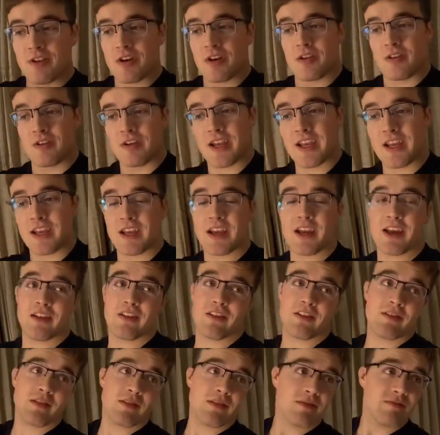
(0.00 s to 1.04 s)
No. Hey,
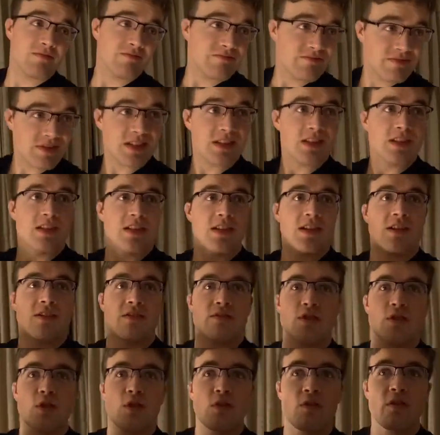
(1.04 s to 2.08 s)
guys.
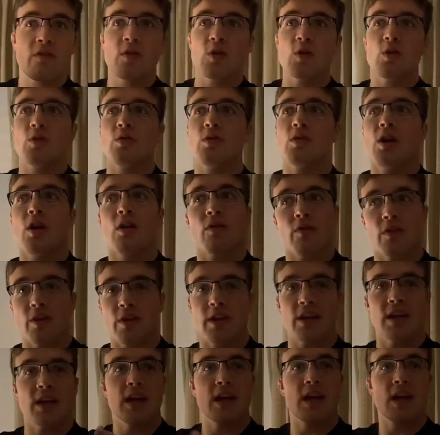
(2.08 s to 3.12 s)
For those of you who don't really